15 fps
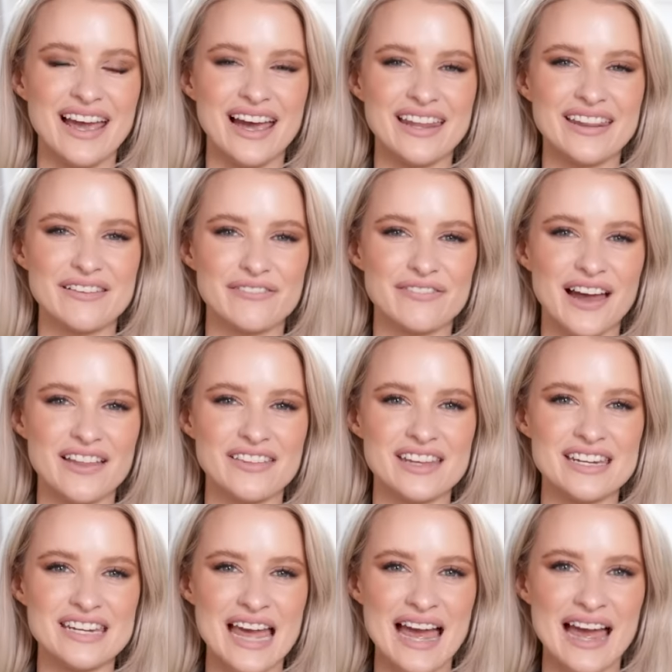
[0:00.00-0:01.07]
and the fact
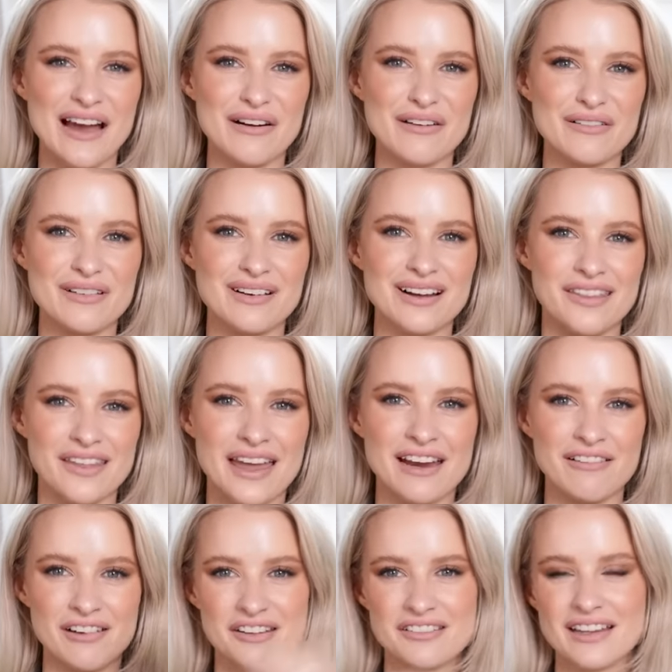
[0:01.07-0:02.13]
that now
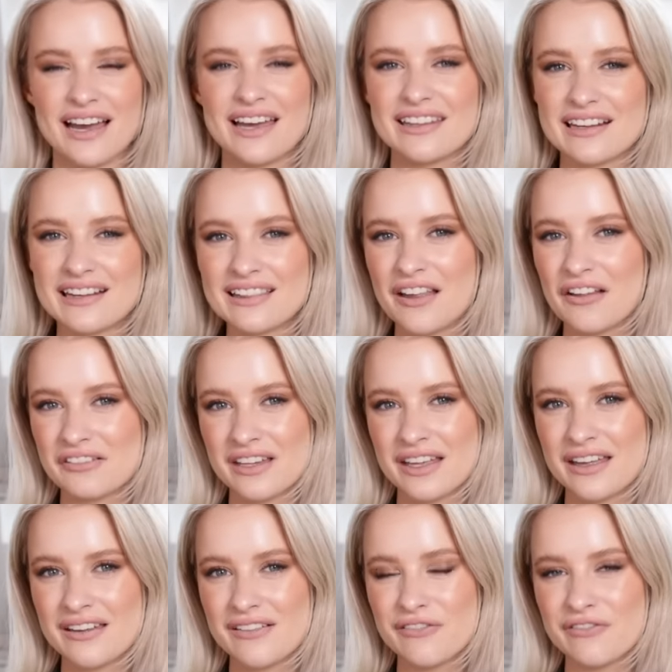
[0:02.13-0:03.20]
they're inside the
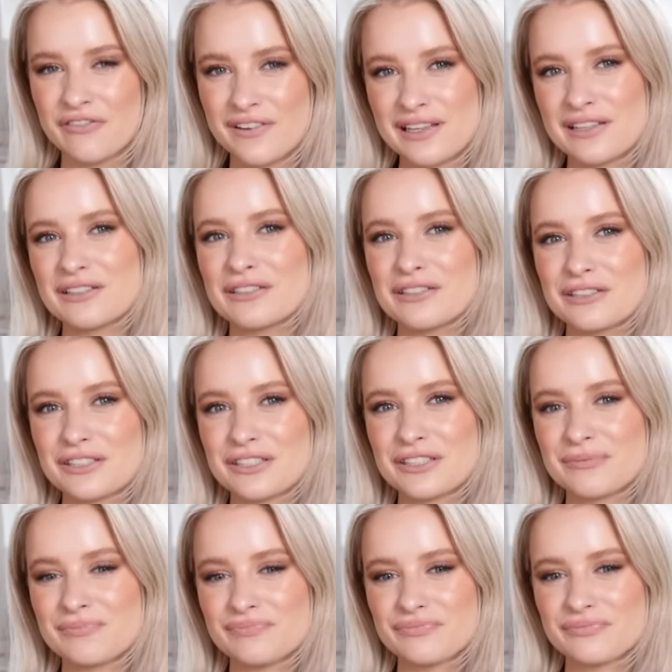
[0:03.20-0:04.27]
closet filled.